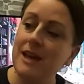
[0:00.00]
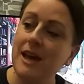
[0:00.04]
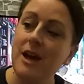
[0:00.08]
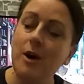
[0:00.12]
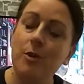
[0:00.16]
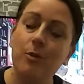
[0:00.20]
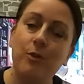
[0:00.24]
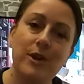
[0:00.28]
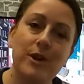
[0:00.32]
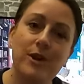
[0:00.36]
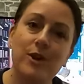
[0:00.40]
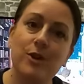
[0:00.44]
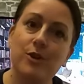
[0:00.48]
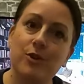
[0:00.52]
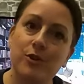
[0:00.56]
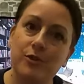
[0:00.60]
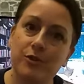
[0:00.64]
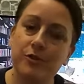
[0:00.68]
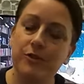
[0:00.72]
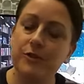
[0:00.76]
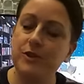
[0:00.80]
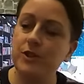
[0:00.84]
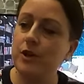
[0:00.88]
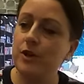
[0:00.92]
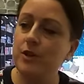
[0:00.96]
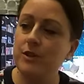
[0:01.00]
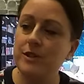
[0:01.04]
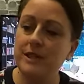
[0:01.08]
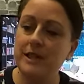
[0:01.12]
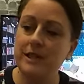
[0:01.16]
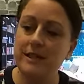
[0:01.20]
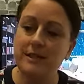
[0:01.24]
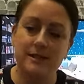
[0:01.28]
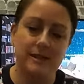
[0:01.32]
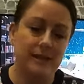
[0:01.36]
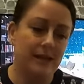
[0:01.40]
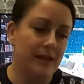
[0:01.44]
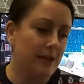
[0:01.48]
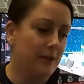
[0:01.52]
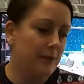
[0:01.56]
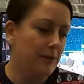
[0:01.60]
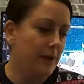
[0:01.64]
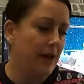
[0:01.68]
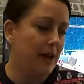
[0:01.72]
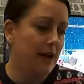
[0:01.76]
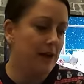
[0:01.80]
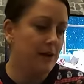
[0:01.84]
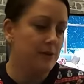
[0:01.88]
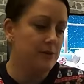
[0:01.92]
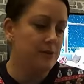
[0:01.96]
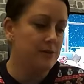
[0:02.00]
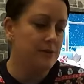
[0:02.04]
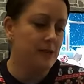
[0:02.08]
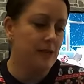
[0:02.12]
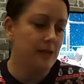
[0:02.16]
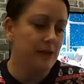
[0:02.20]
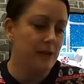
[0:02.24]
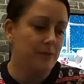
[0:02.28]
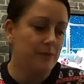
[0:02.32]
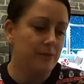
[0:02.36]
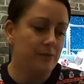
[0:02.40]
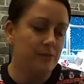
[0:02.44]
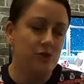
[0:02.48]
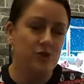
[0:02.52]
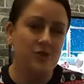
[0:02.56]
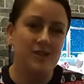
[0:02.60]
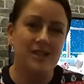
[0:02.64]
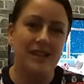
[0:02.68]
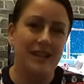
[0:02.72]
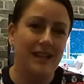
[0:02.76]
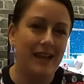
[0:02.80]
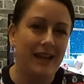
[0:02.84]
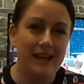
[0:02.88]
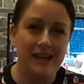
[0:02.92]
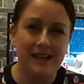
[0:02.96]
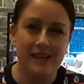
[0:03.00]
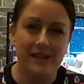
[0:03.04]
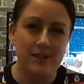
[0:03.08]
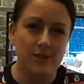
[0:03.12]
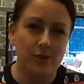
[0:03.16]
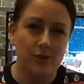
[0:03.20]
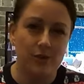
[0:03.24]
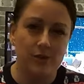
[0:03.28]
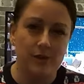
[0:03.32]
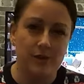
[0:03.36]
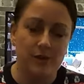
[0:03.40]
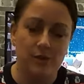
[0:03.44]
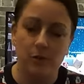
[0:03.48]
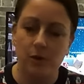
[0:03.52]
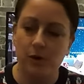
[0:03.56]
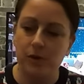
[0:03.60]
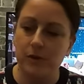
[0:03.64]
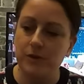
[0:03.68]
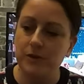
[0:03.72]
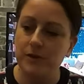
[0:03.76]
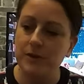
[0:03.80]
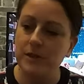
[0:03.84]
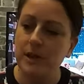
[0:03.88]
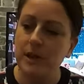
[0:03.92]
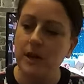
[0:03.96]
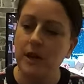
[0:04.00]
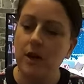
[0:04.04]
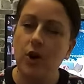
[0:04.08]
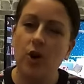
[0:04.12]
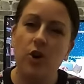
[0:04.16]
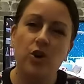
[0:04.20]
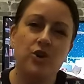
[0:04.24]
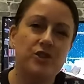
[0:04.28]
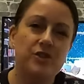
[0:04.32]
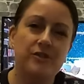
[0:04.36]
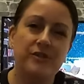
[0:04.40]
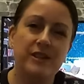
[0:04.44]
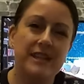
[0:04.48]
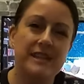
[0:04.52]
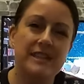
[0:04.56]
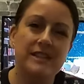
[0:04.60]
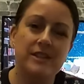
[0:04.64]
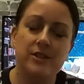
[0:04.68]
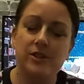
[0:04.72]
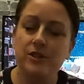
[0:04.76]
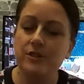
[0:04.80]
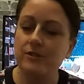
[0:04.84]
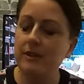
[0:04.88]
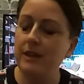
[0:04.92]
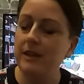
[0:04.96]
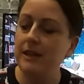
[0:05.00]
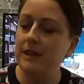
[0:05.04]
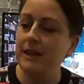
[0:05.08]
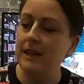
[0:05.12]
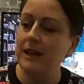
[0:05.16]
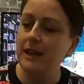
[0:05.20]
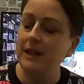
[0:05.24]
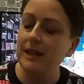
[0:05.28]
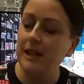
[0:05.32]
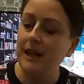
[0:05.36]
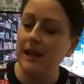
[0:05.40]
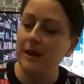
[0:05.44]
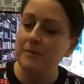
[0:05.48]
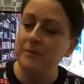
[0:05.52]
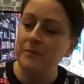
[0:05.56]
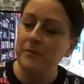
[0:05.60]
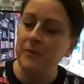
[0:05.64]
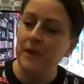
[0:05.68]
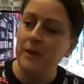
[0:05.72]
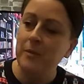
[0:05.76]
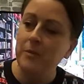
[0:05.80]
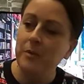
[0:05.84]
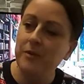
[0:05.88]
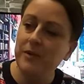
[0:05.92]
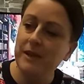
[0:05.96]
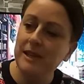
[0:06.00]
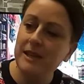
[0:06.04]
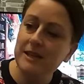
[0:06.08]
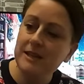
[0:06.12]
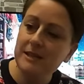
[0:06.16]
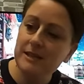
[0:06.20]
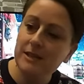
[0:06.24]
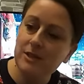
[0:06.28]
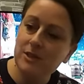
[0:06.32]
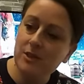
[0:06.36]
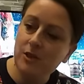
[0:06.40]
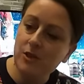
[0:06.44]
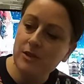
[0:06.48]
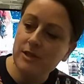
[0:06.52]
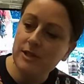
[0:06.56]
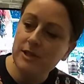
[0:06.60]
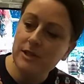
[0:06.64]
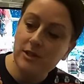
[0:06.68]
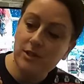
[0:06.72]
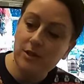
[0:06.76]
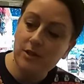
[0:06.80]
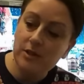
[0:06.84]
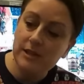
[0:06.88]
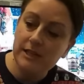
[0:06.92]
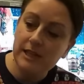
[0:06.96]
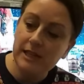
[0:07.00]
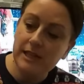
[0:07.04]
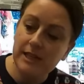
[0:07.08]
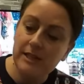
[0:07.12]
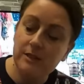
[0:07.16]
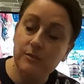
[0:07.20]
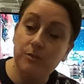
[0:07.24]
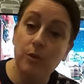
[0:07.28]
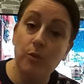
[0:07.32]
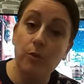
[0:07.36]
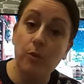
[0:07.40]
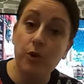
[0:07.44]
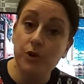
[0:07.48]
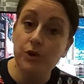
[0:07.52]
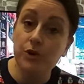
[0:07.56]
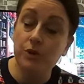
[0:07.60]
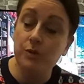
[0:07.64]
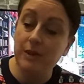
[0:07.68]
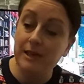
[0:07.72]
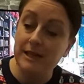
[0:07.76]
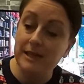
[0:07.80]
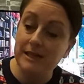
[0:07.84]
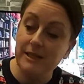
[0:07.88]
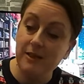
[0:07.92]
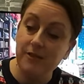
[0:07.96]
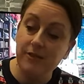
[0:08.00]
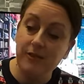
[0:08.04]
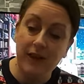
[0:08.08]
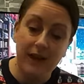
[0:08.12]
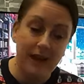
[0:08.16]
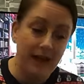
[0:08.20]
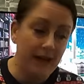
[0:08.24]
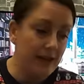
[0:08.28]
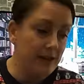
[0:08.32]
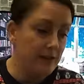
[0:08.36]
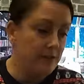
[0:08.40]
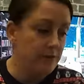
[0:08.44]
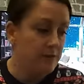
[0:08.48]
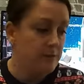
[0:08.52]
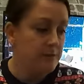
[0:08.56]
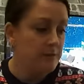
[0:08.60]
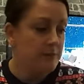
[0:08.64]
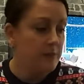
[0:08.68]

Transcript: We love tortillas in our house, just the lightly salted ones, or Doritos or anything like that. But these salted tortillas were £1.25.